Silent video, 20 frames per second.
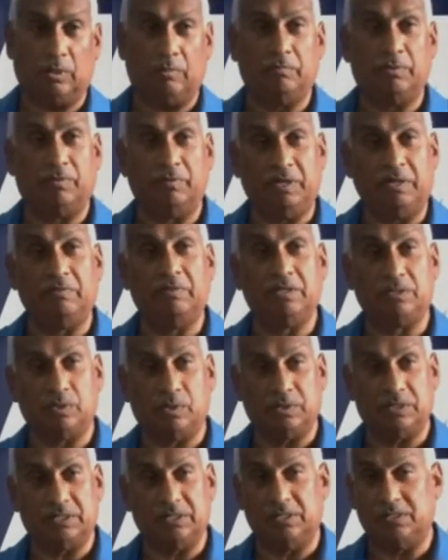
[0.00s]
marine
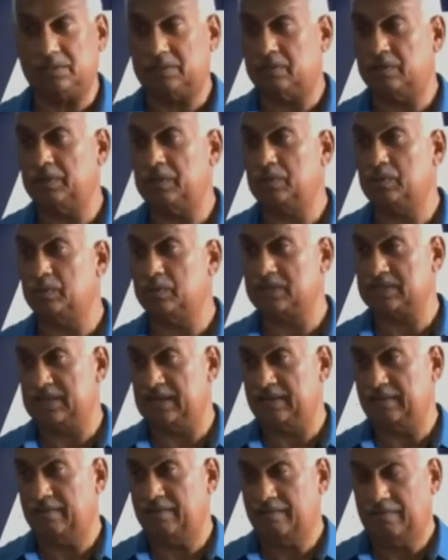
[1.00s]
resources on the
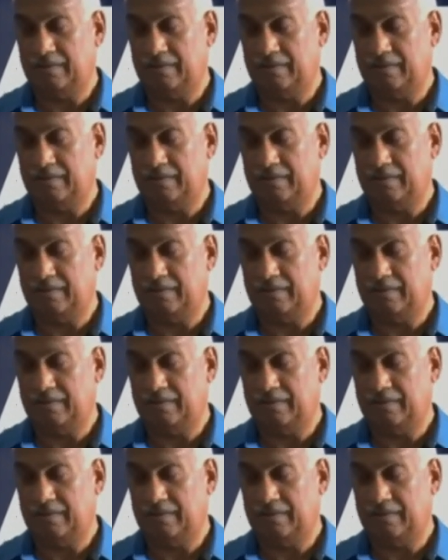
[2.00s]
coastline.